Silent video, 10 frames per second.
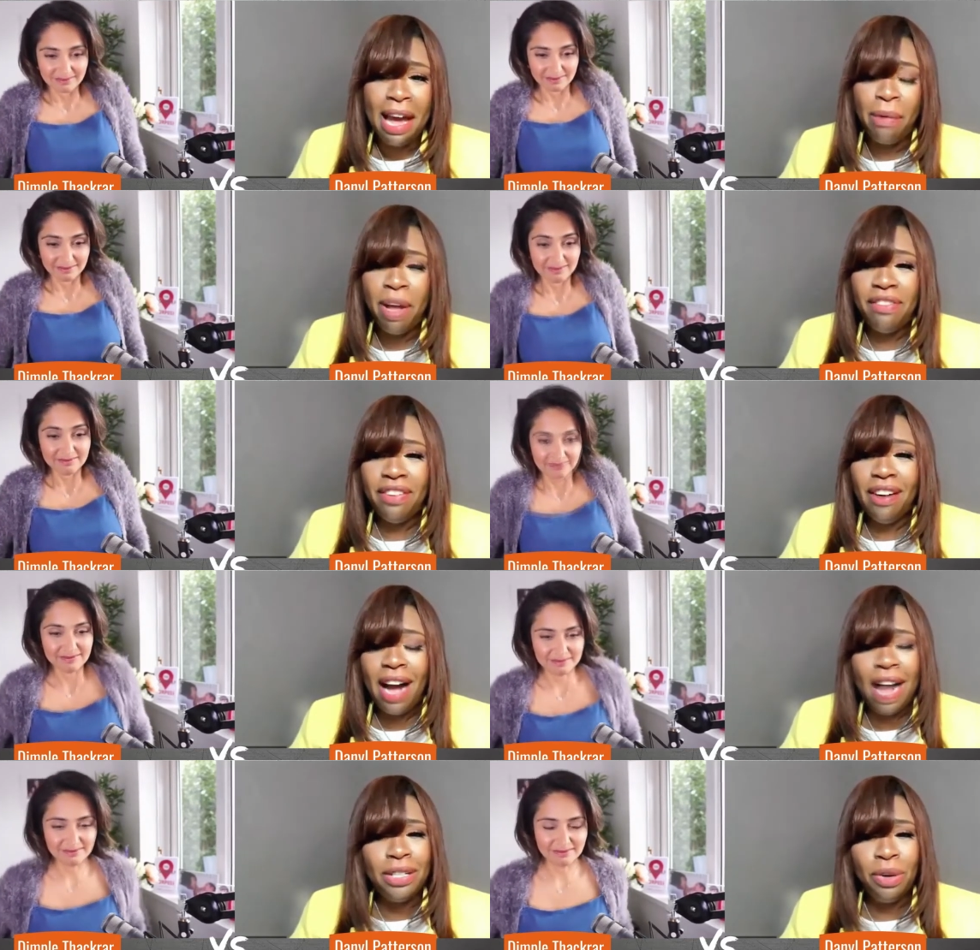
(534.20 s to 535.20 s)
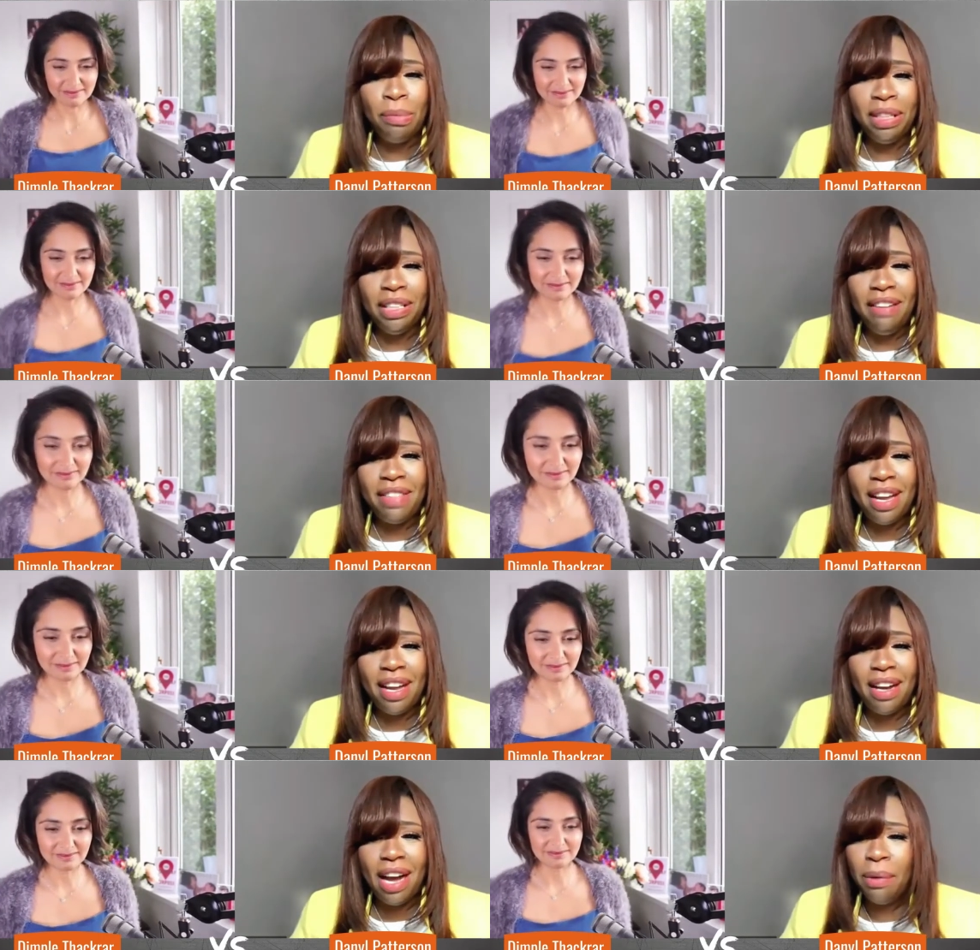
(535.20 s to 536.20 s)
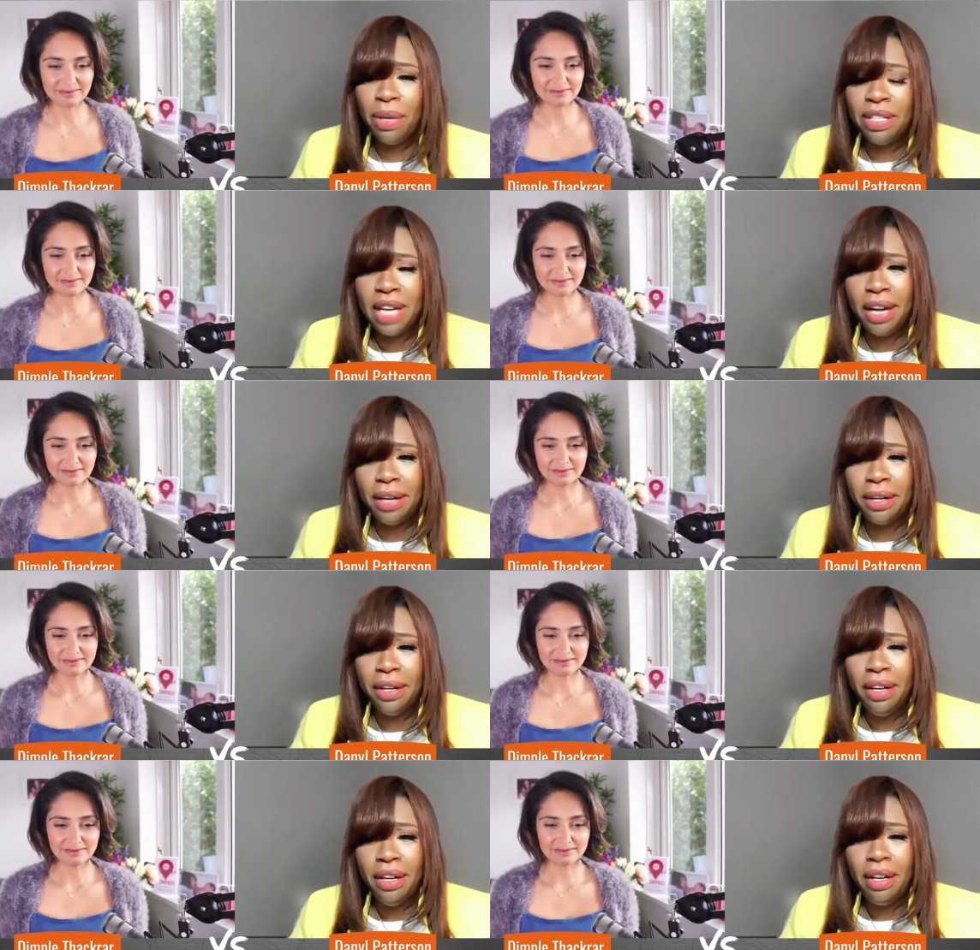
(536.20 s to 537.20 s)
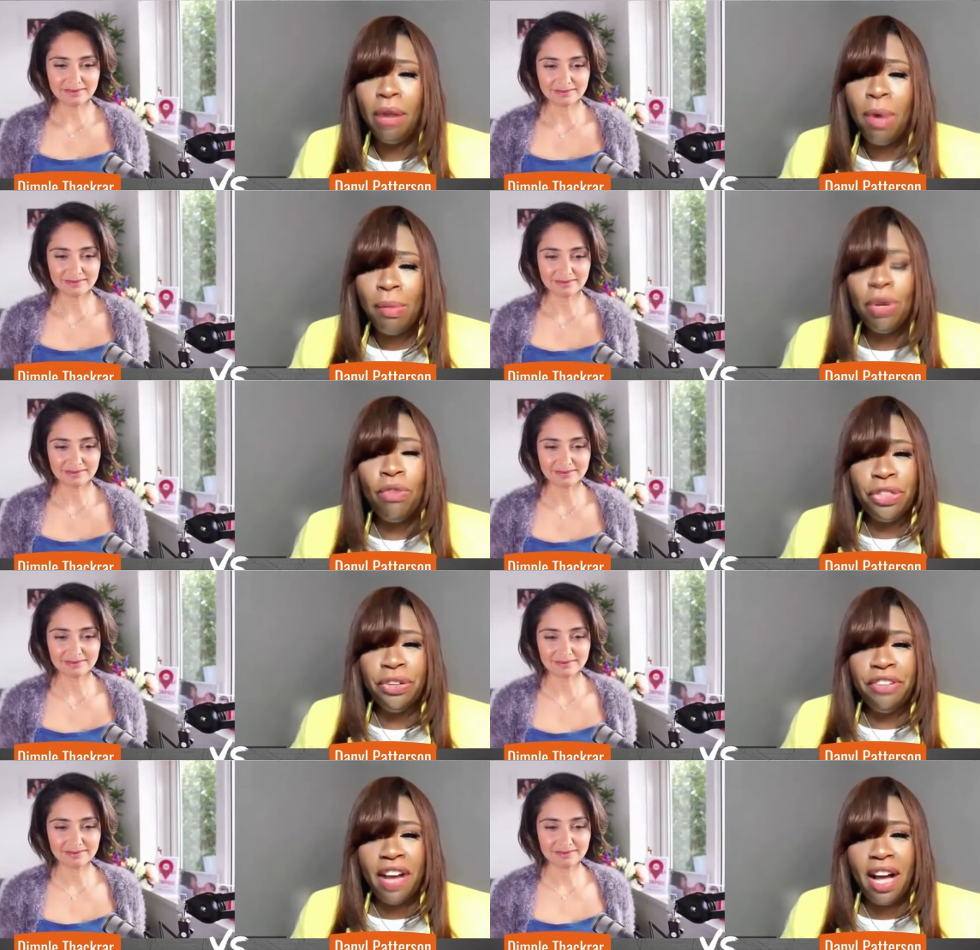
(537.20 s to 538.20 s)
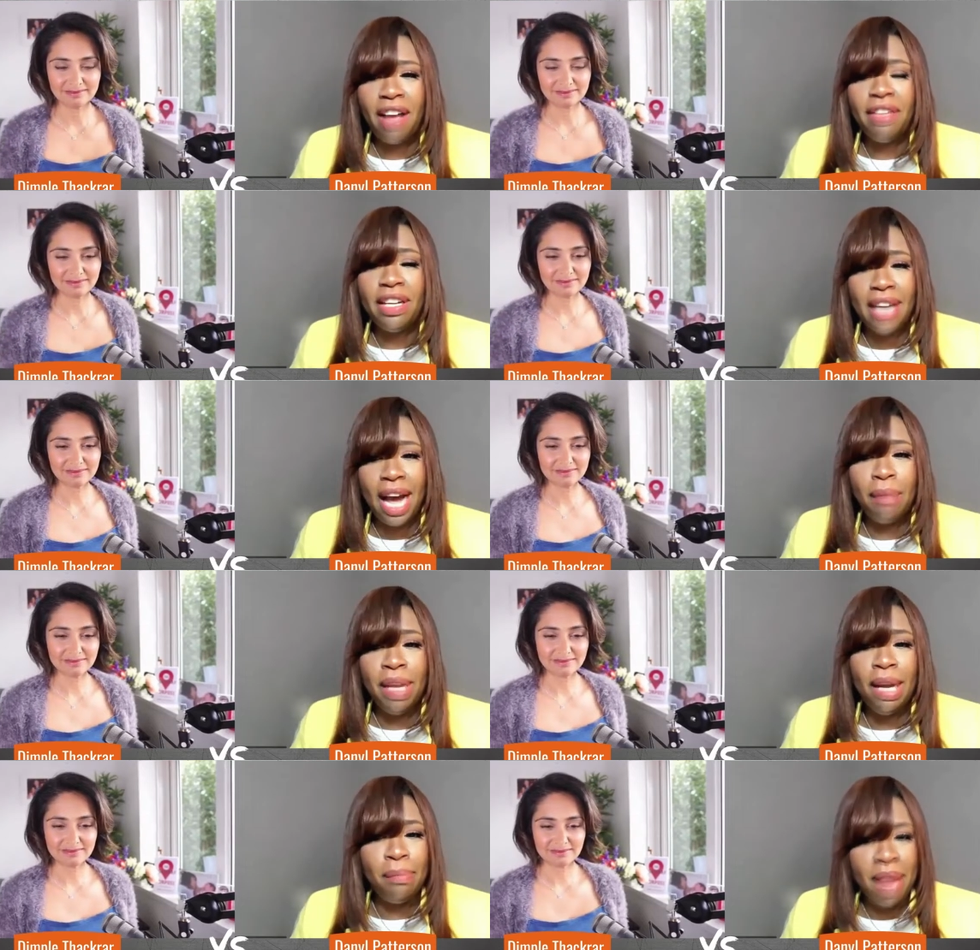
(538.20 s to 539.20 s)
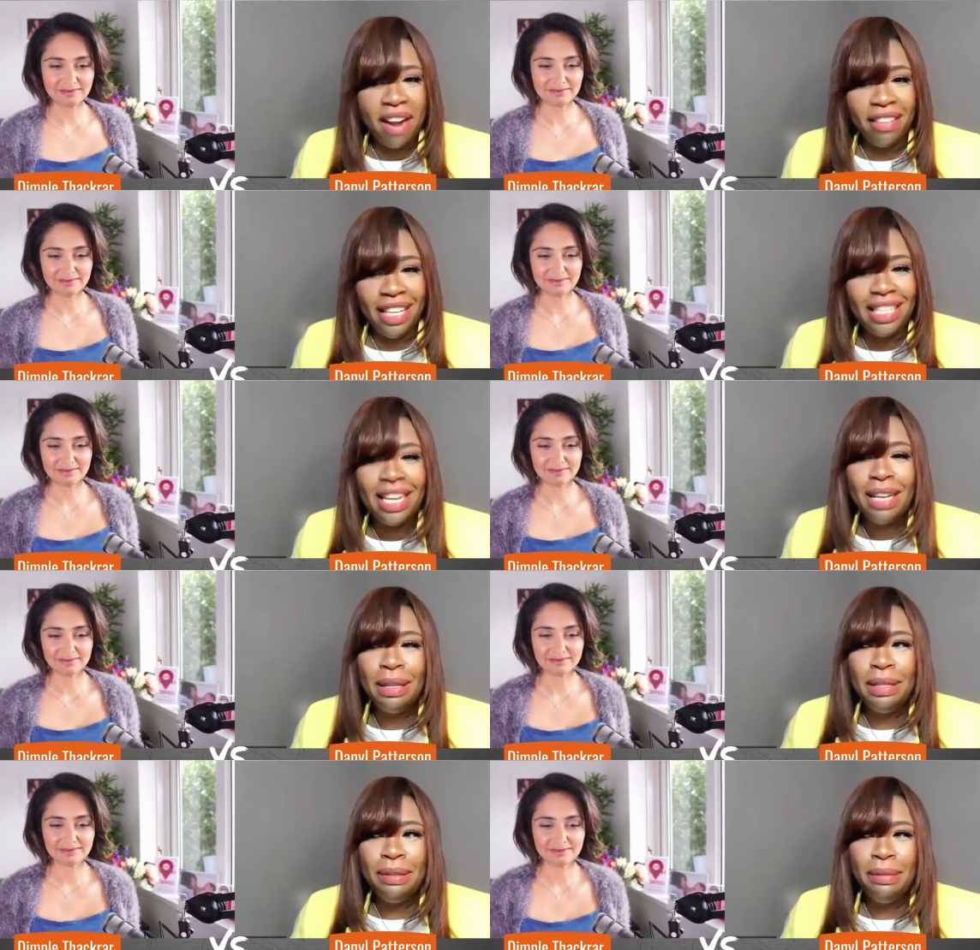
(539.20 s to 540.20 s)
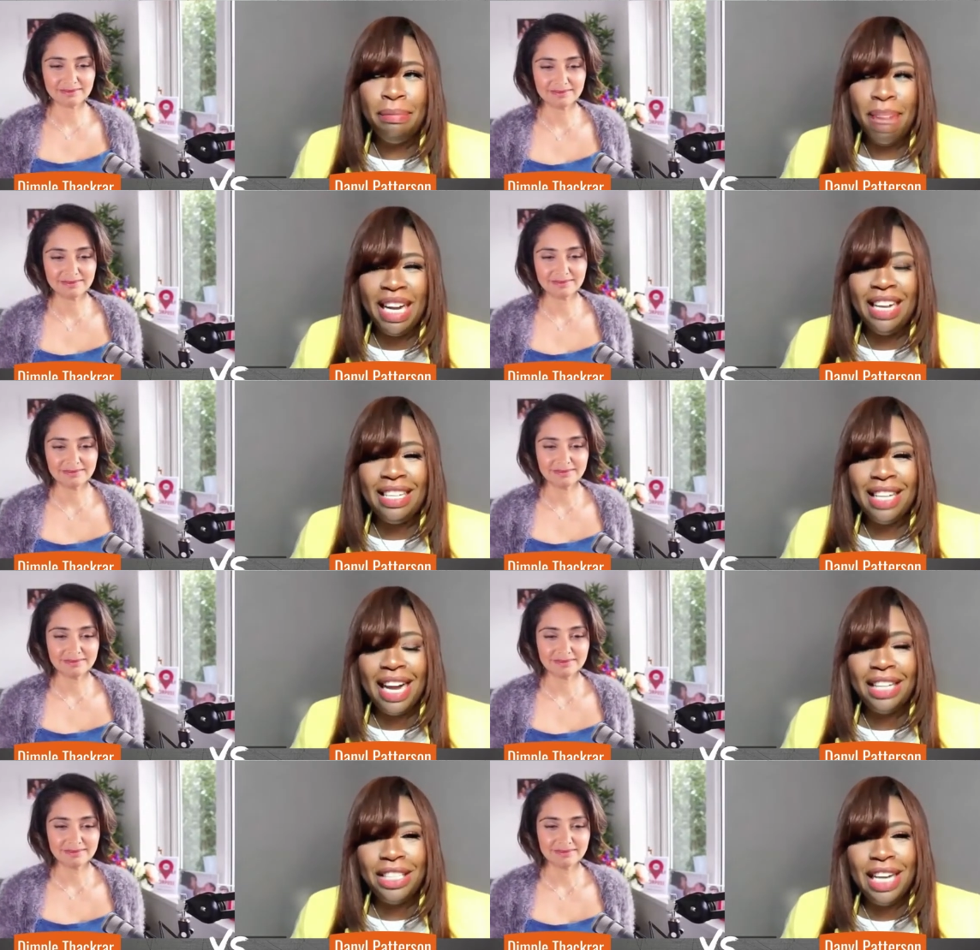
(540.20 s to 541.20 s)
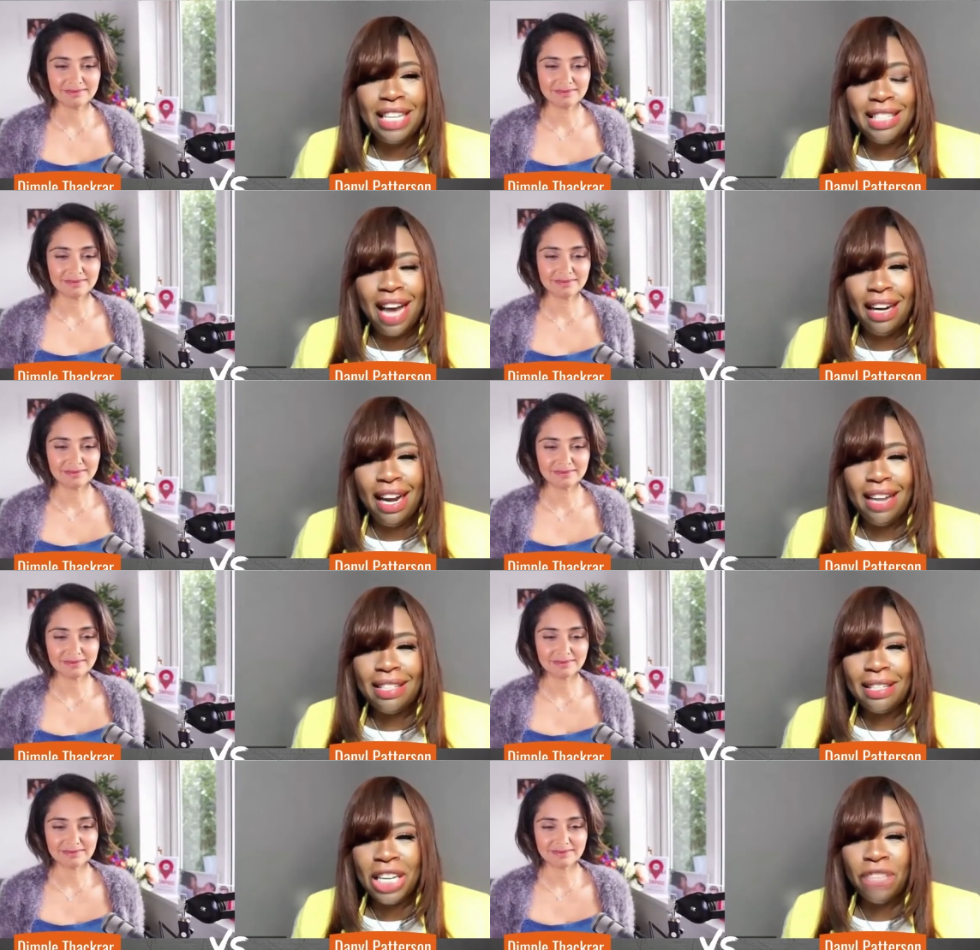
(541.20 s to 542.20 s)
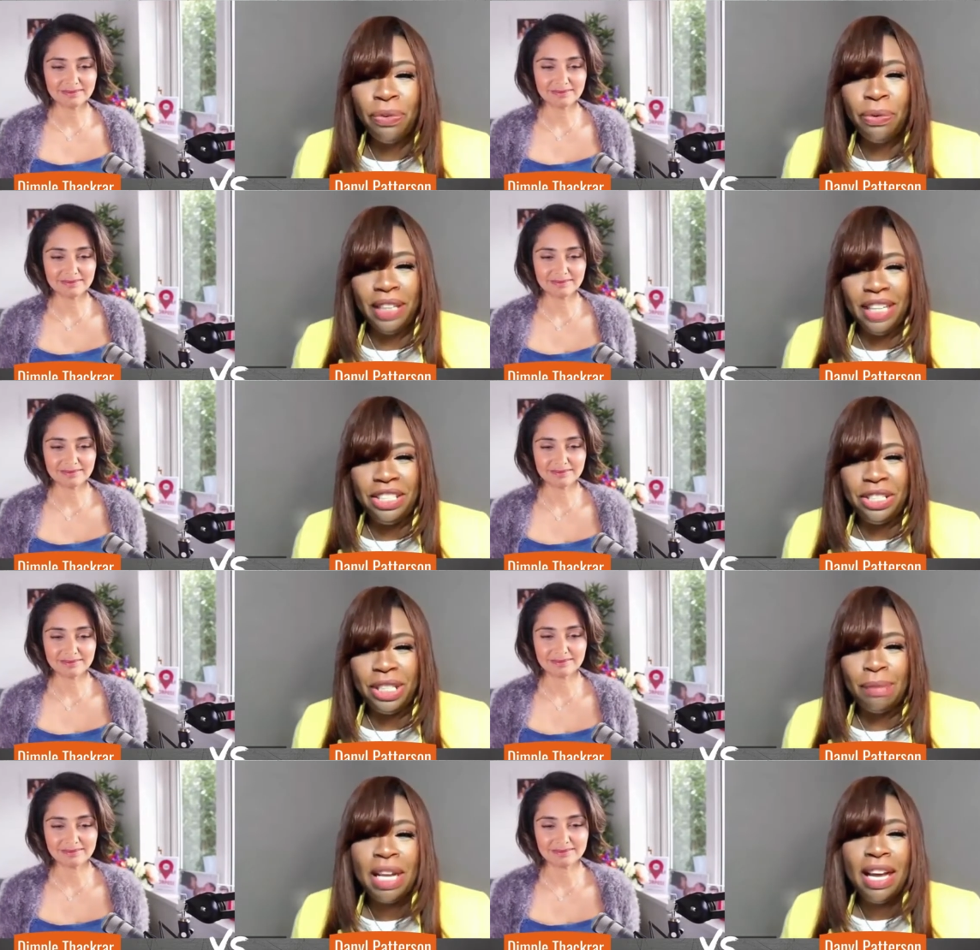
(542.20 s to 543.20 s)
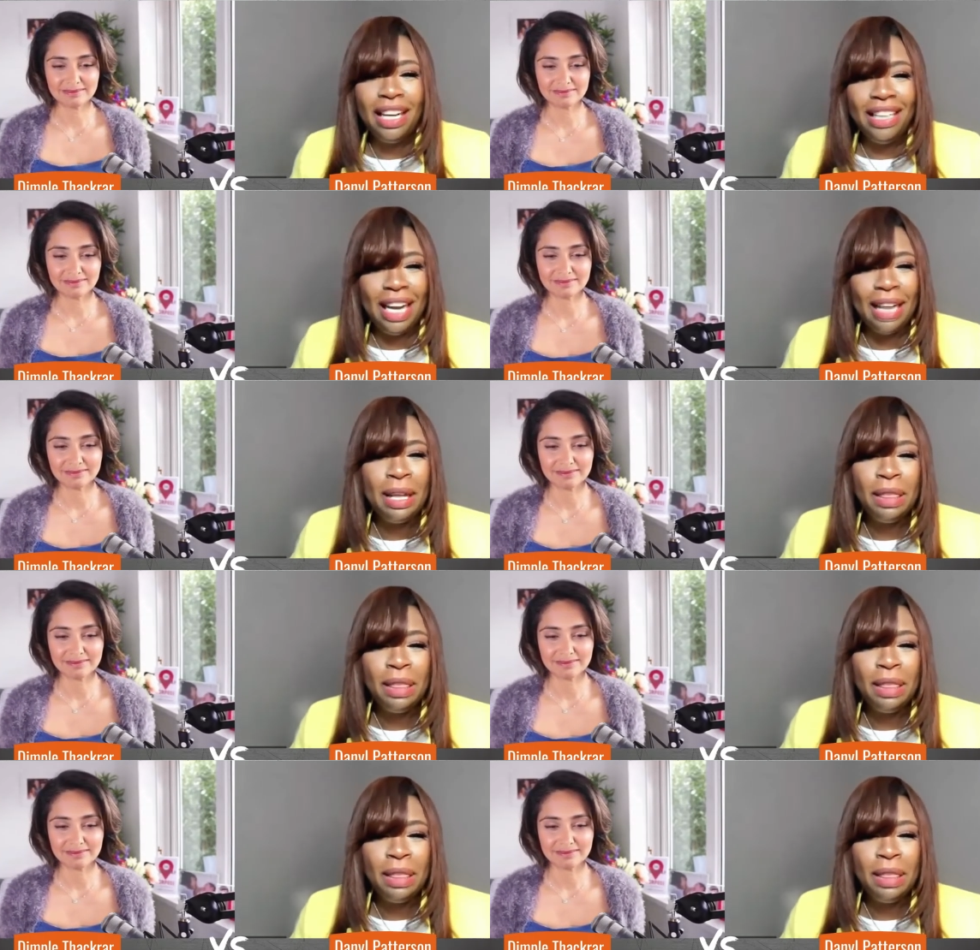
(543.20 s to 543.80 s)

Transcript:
Speaker 1: However, I don't believe that a woman over 35 not being married means that she has not had successful relationships. Again,